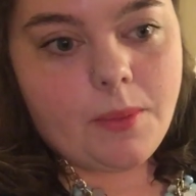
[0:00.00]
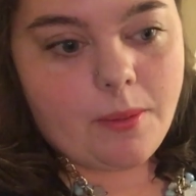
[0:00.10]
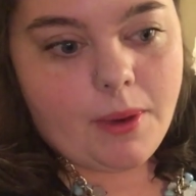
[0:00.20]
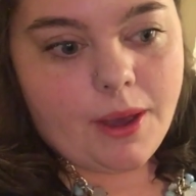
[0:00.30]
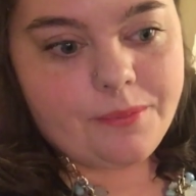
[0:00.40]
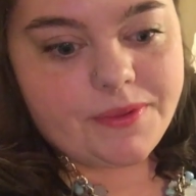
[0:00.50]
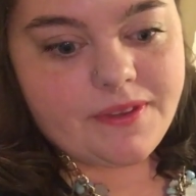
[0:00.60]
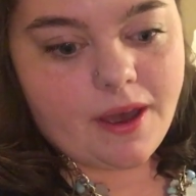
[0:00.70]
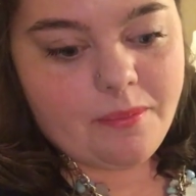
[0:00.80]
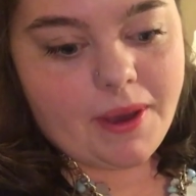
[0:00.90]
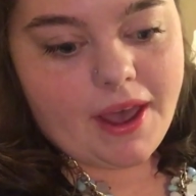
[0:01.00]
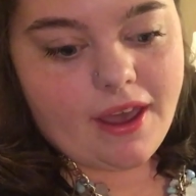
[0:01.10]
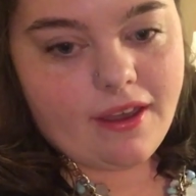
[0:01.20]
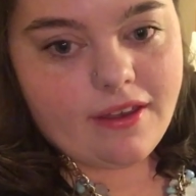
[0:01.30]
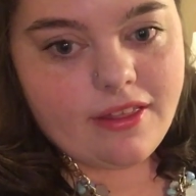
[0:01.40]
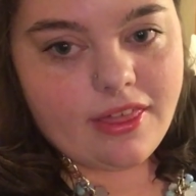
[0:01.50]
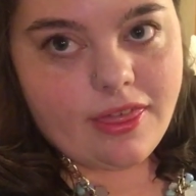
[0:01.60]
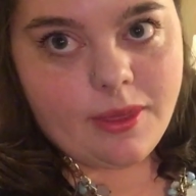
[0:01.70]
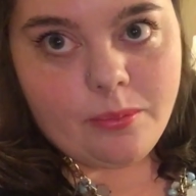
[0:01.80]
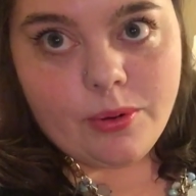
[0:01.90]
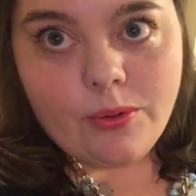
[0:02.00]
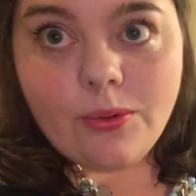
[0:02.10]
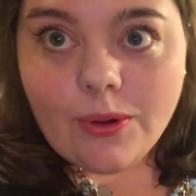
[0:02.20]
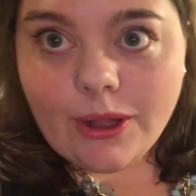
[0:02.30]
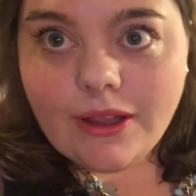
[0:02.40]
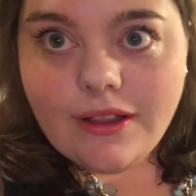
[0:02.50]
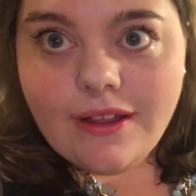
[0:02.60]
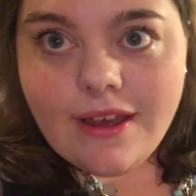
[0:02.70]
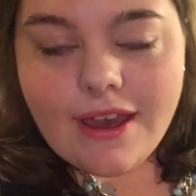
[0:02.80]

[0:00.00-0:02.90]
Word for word: my mom sat by the pool